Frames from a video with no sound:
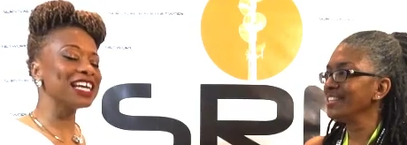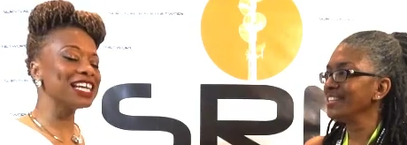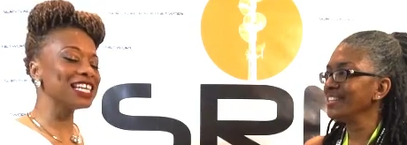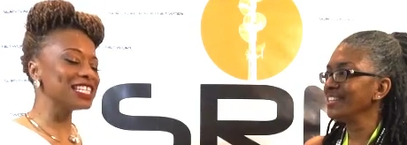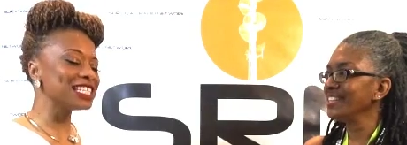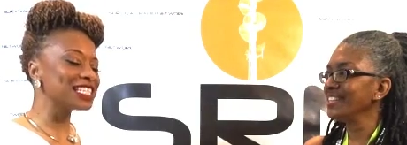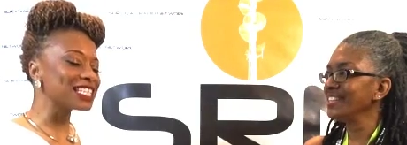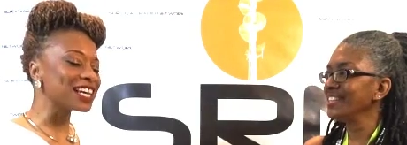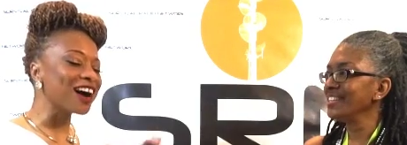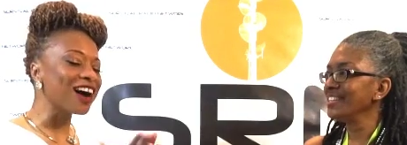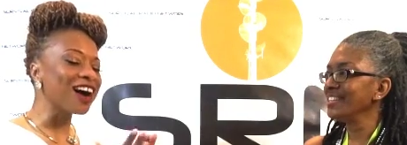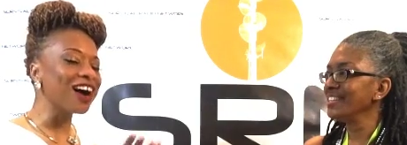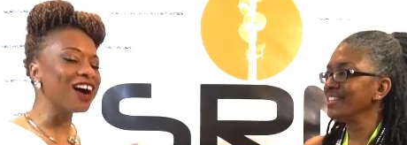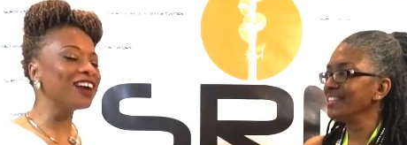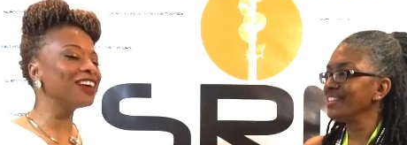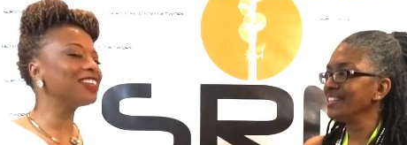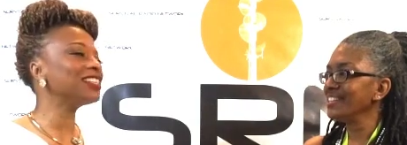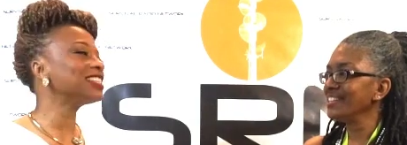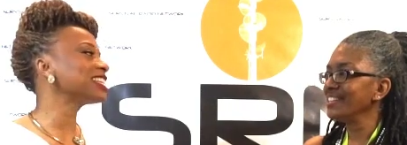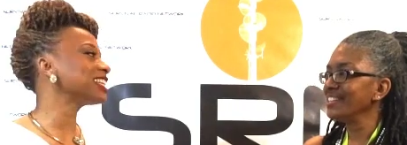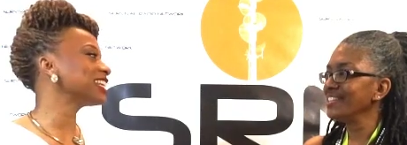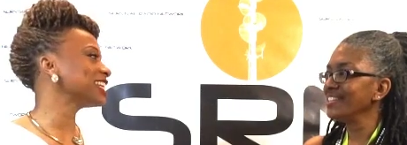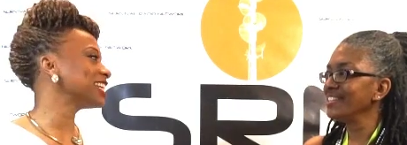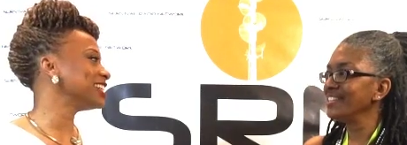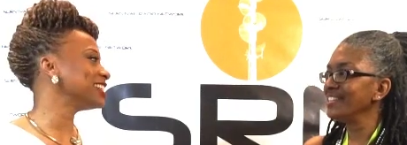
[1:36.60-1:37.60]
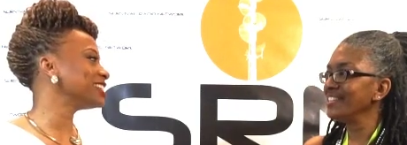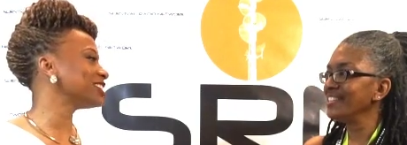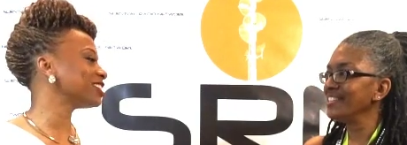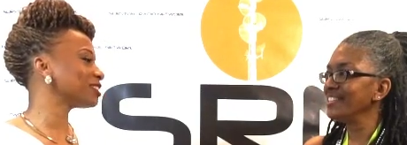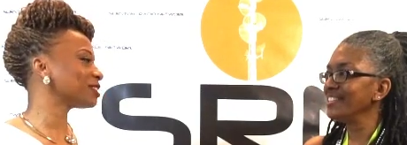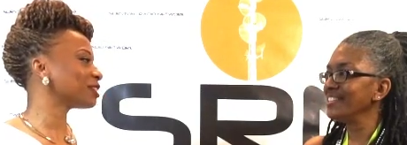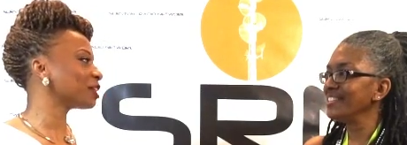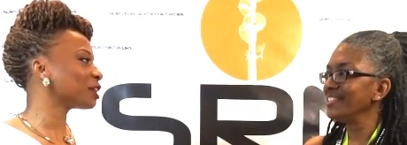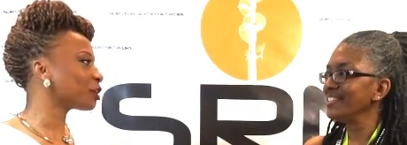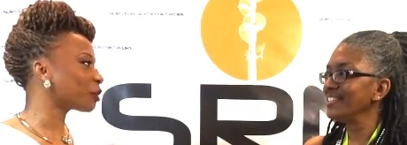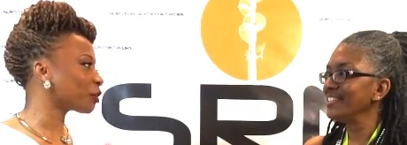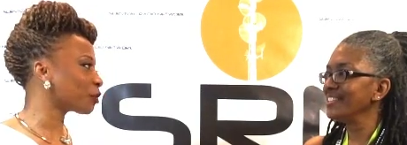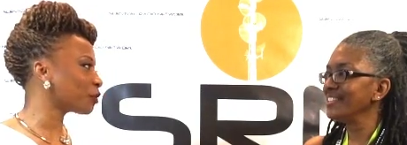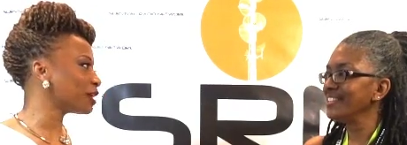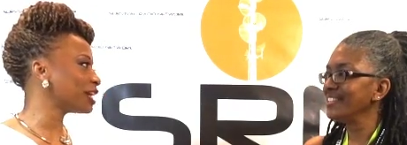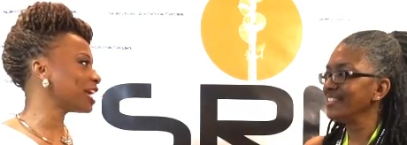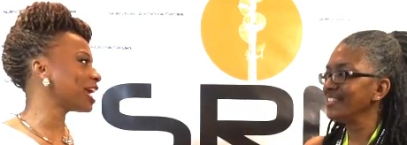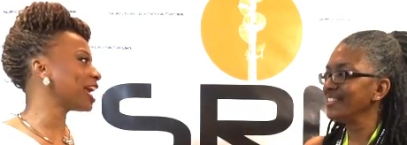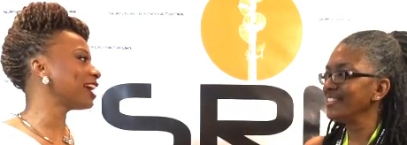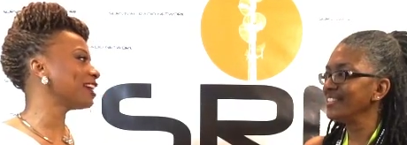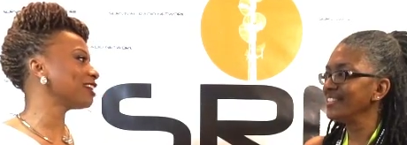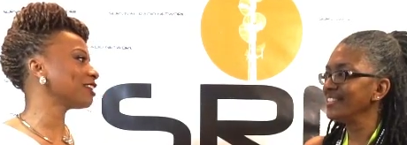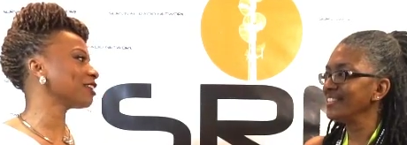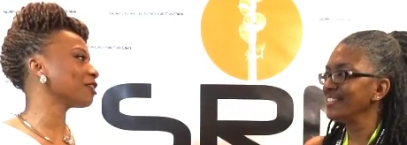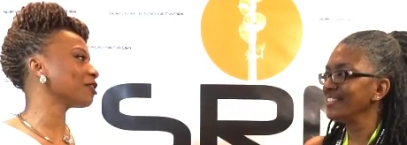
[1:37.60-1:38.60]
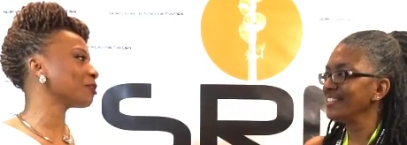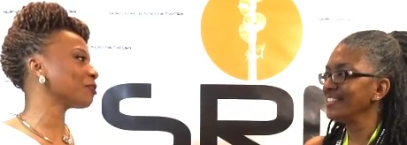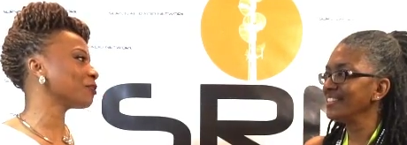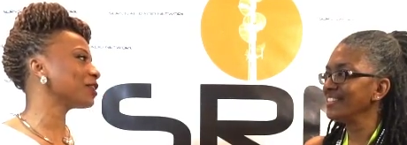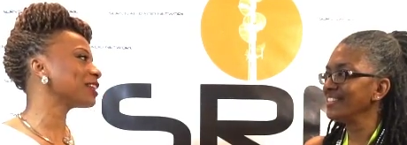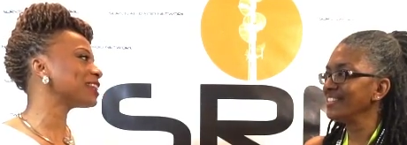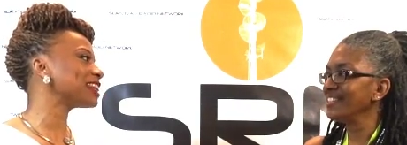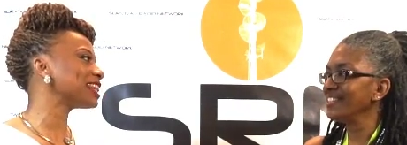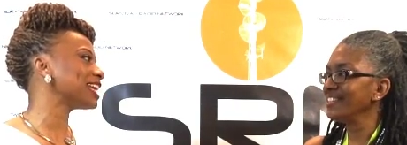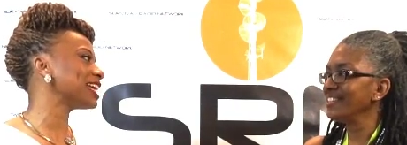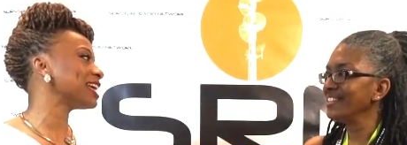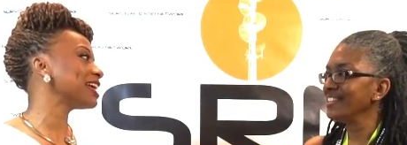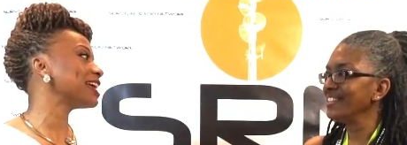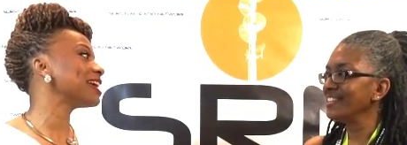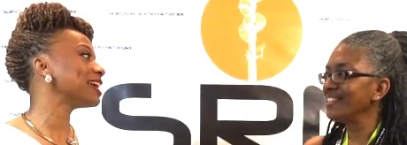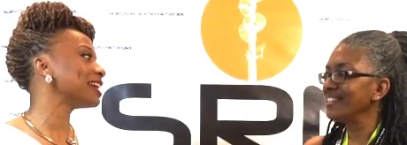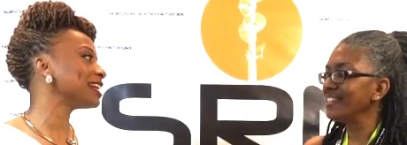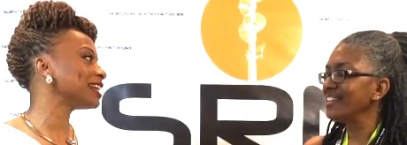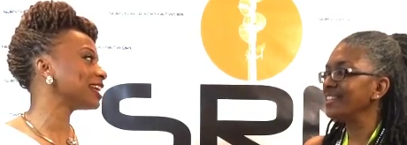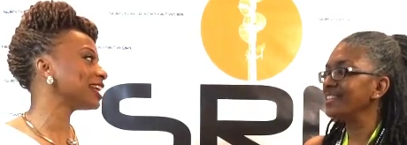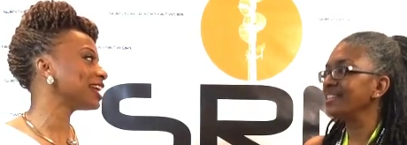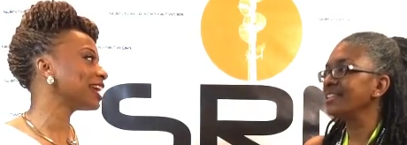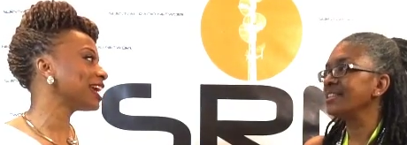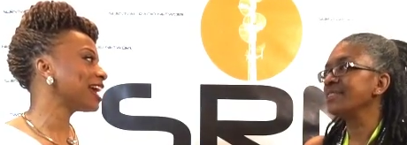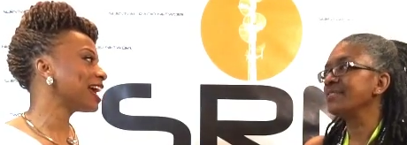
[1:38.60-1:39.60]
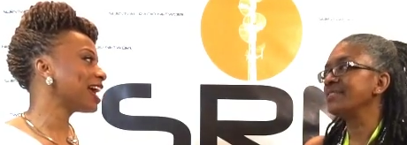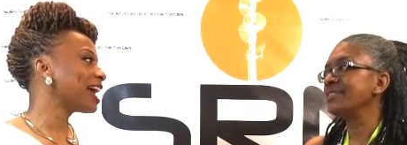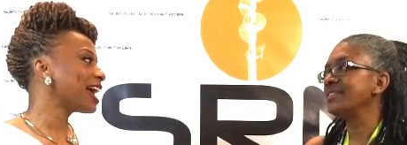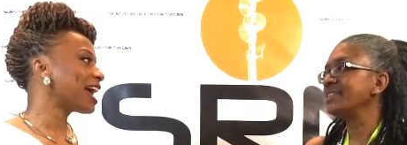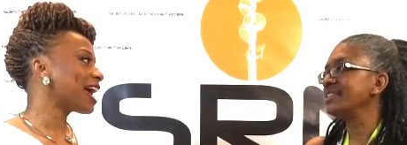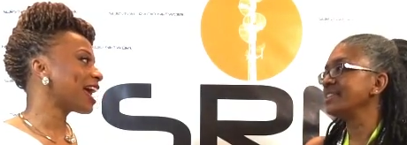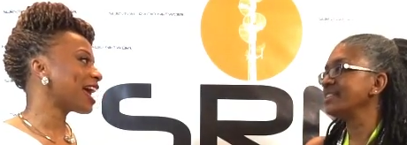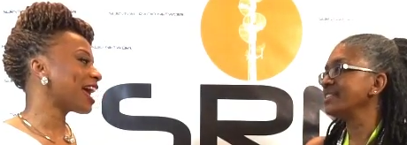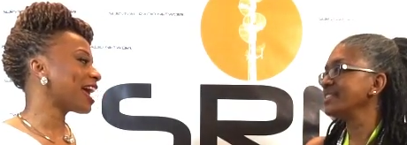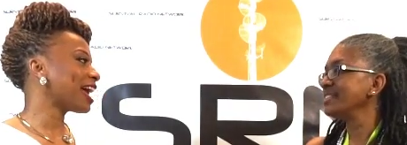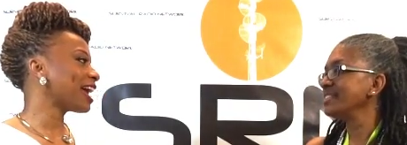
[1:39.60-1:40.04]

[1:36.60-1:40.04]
Speaker 1: is unleash the creator within. I loved it.